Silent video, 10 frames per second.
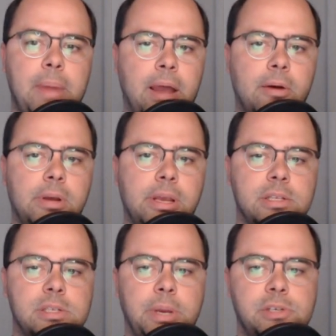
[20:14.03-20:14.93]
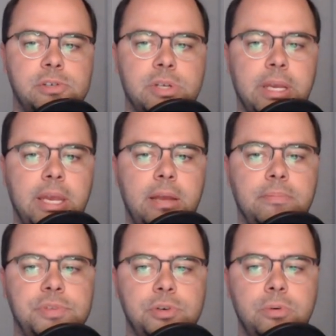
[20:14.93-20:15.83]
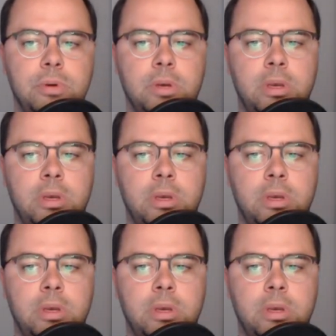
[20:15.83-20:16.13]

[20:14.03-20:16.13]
out against the Pacers in game 2.